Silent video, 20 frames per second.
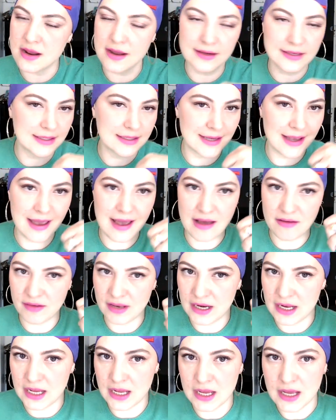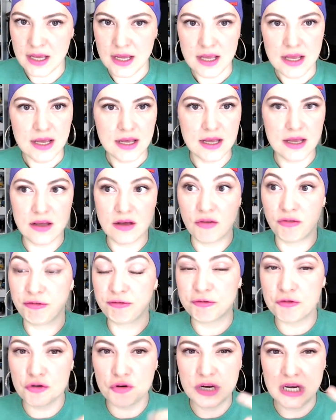It doesn't have any
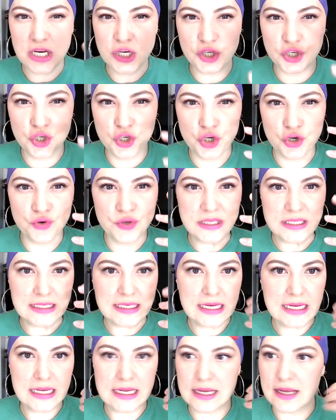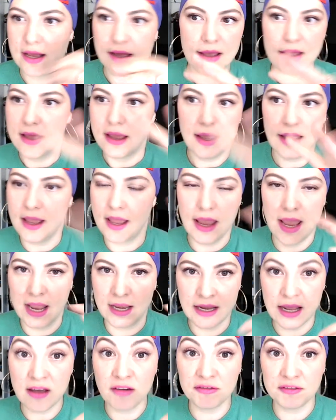fruity, juicy,
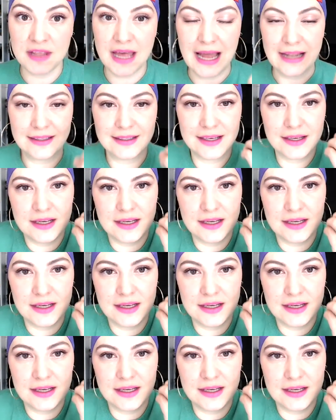any of that.